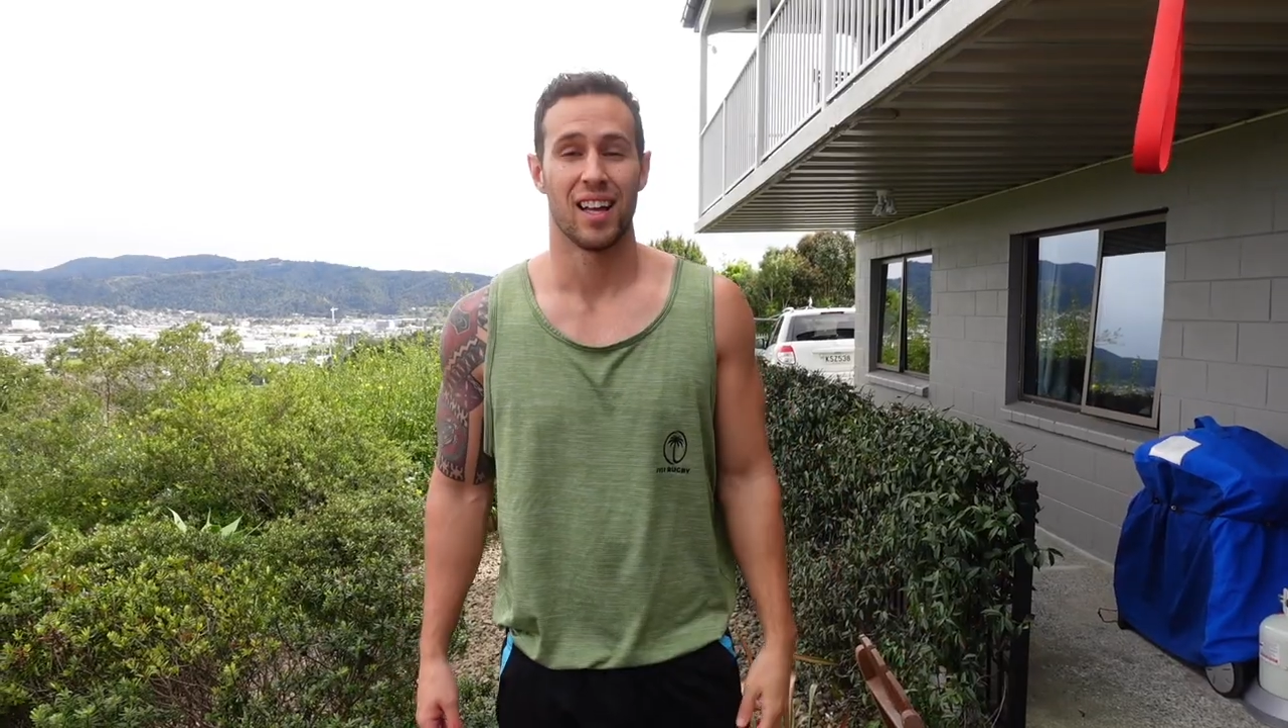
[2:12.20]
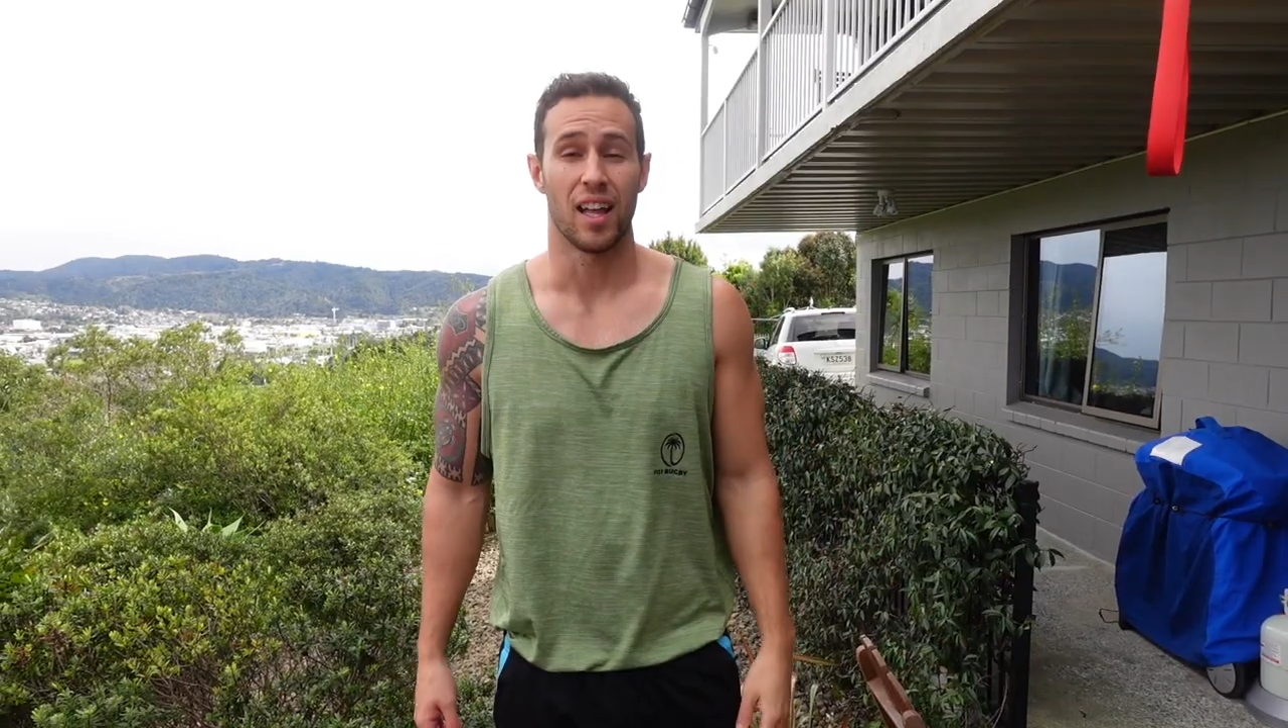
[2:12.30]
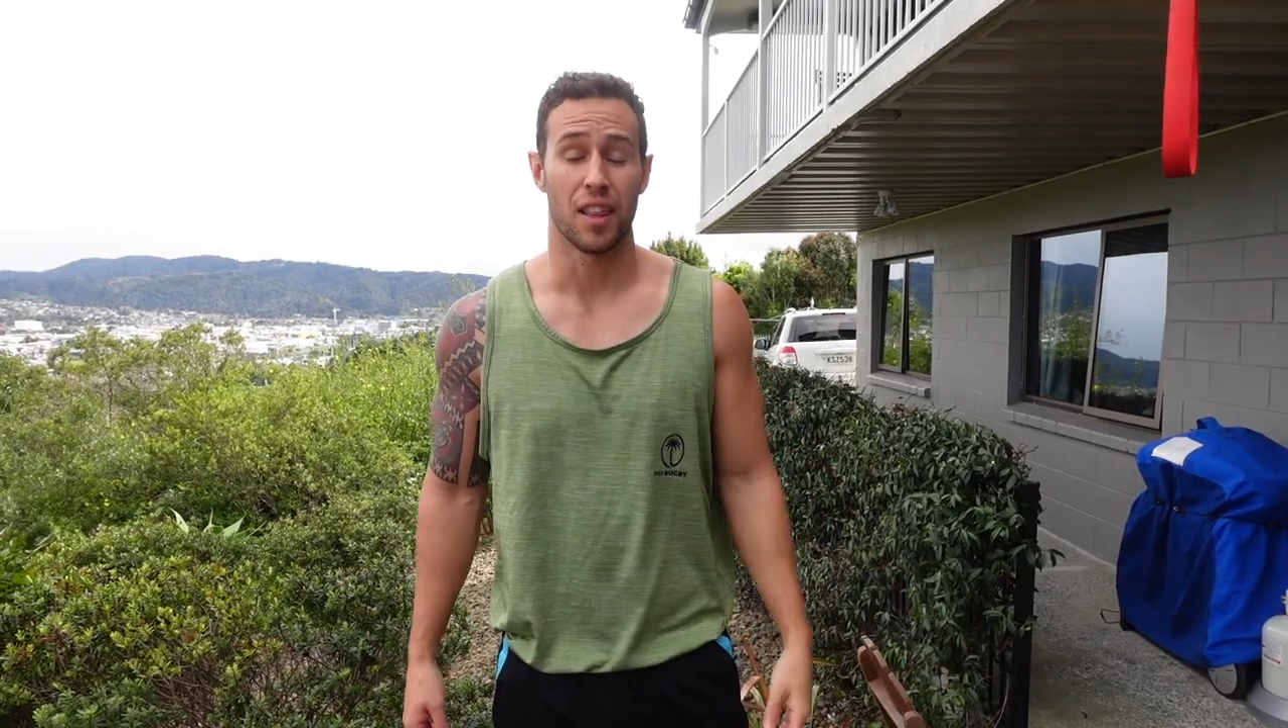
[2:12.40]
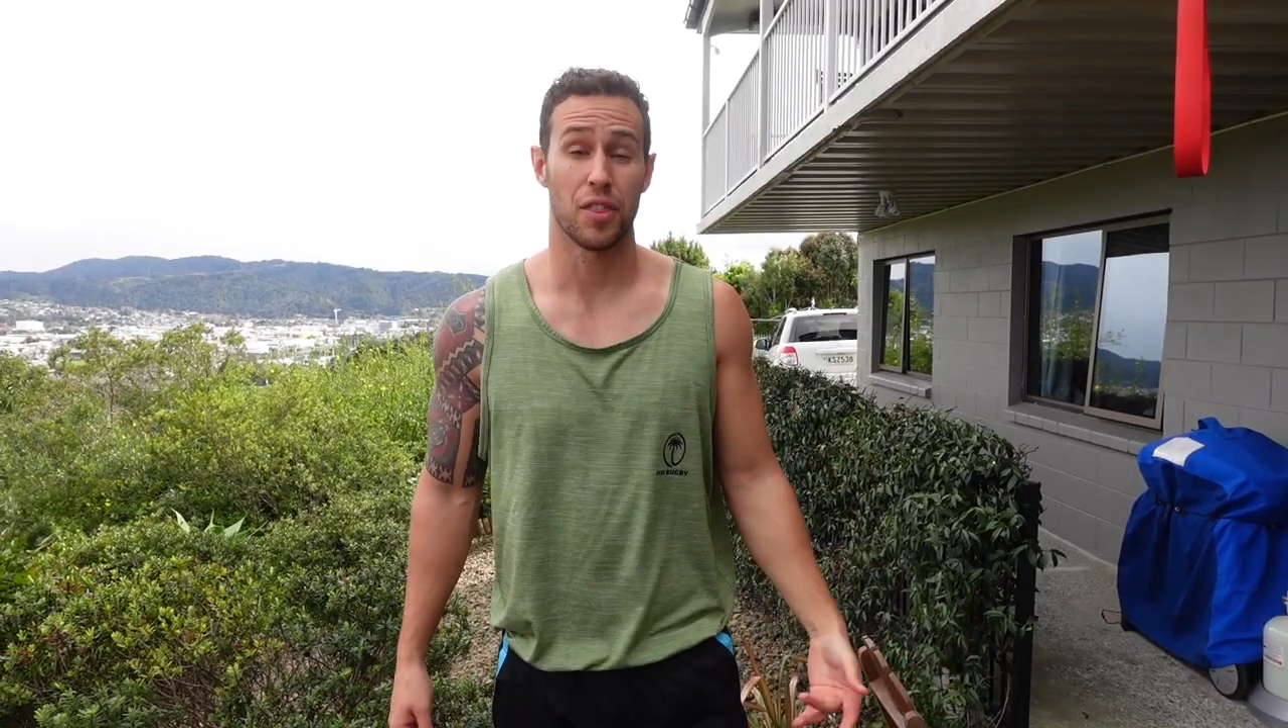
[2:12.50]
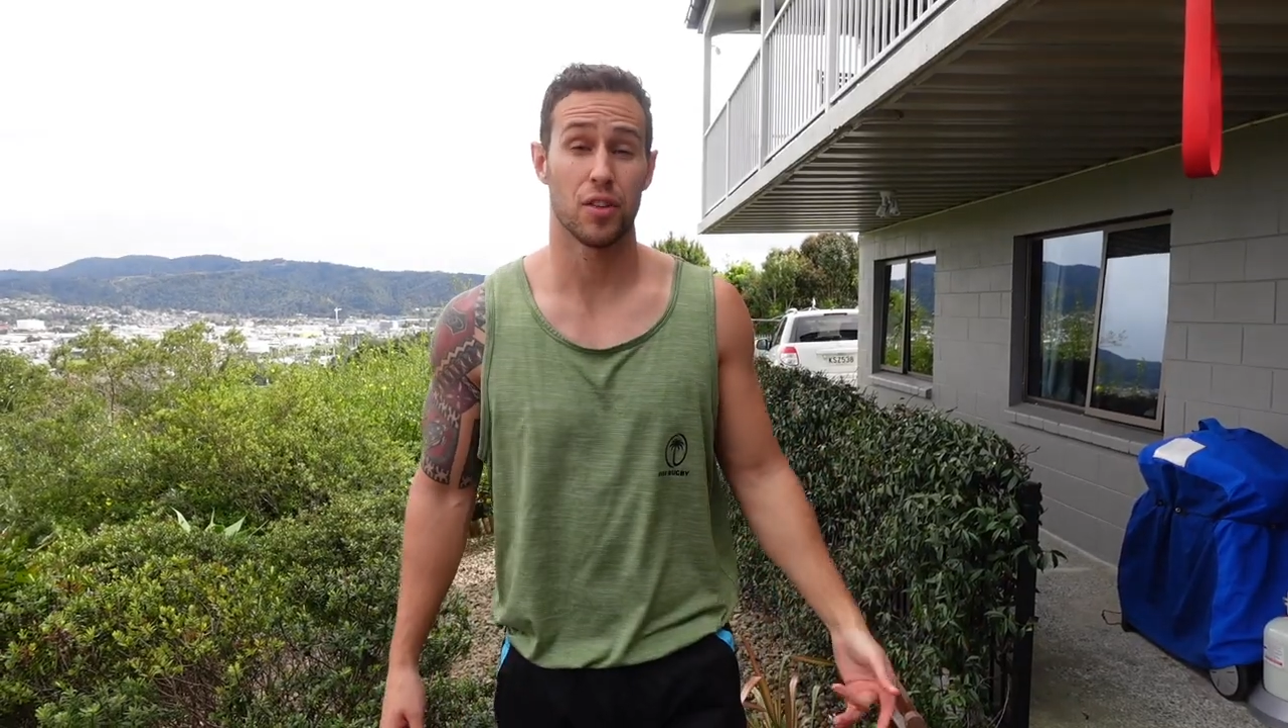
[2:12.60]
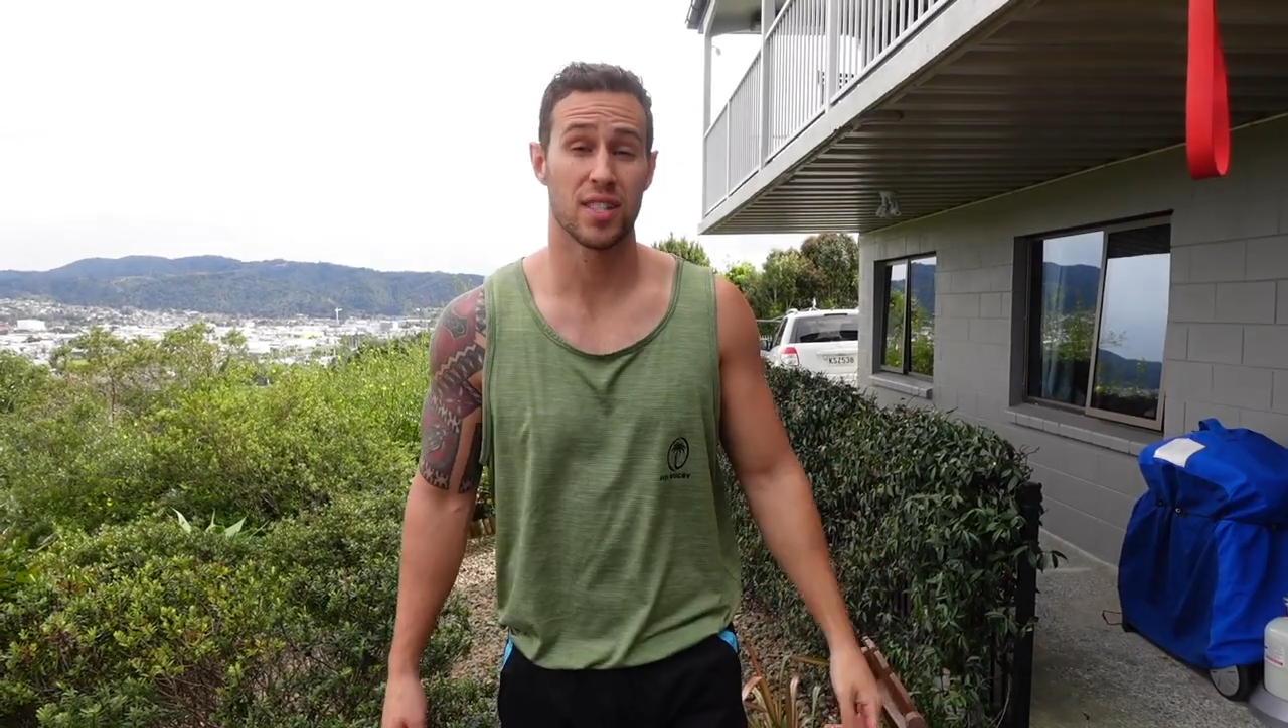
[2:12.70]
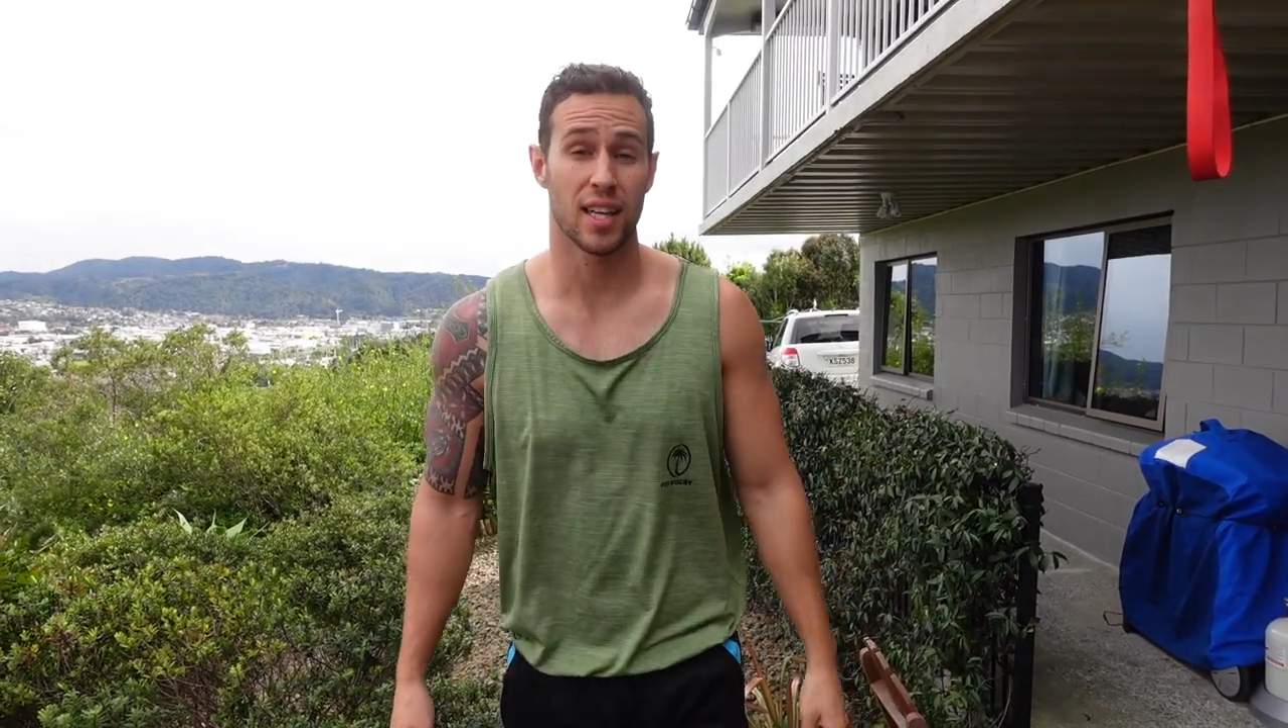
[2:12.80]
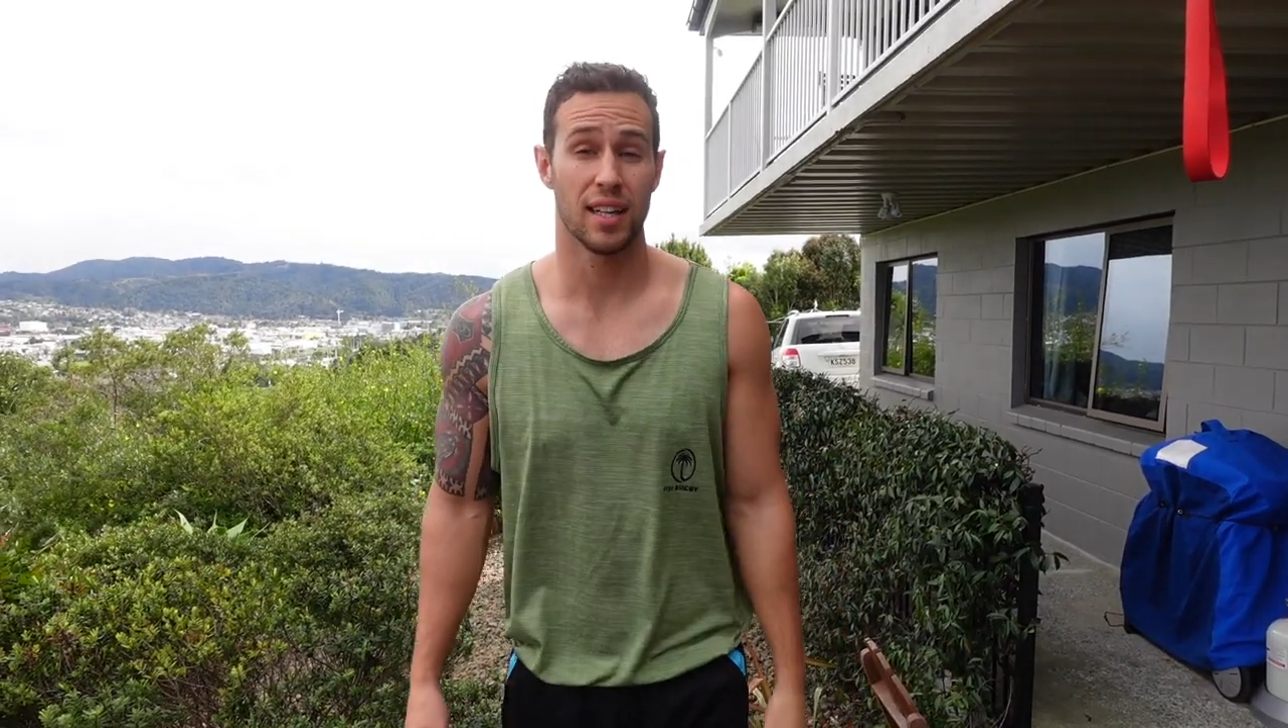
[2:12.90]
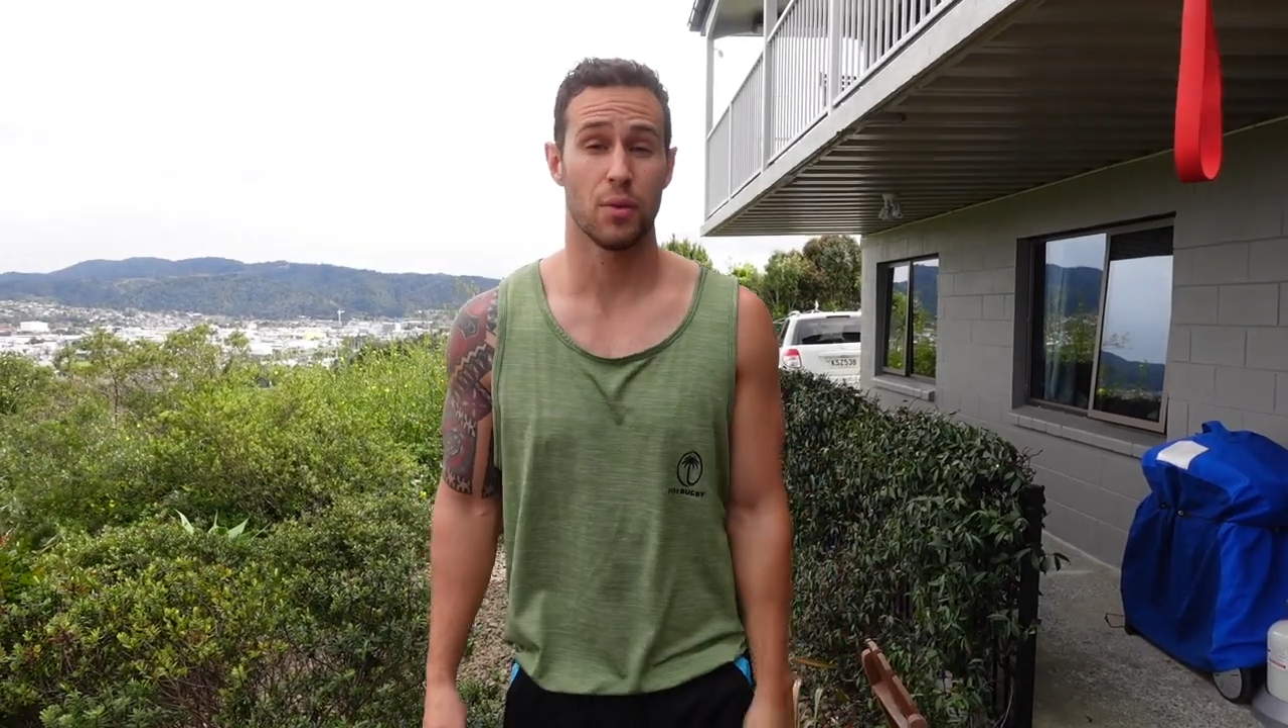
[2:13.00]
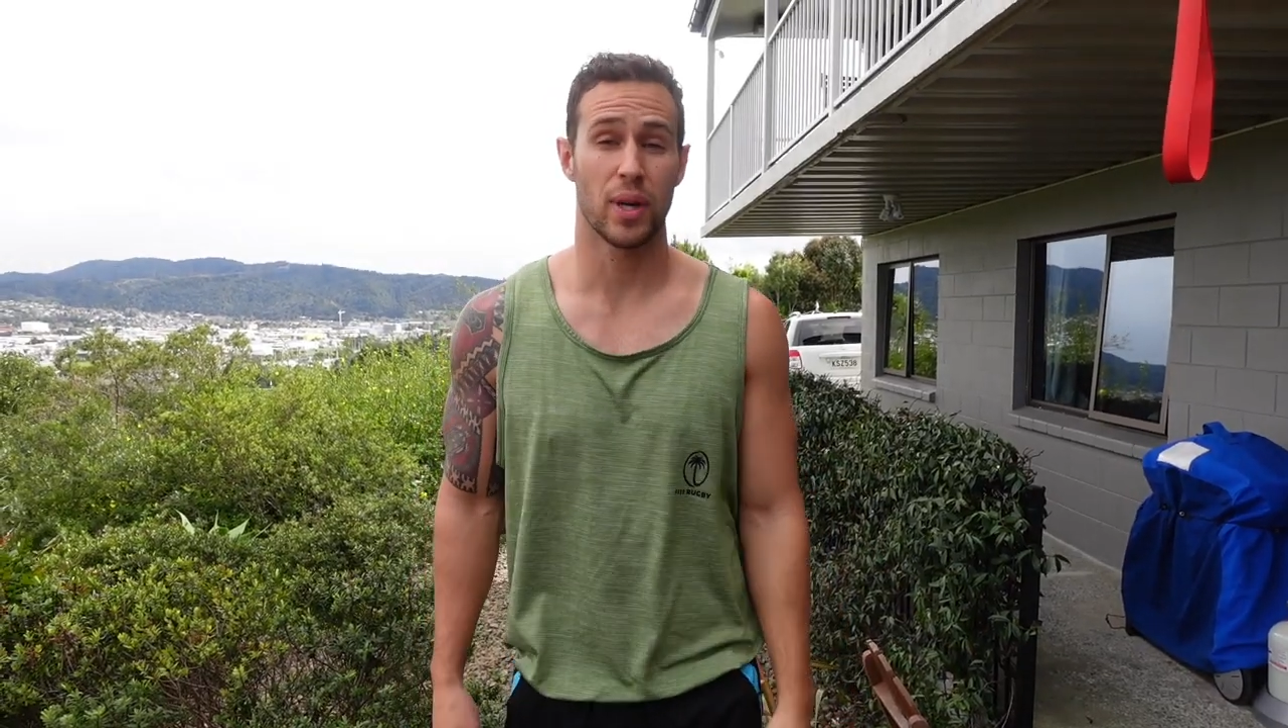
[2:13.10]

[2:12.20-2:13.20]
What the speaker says: A third technique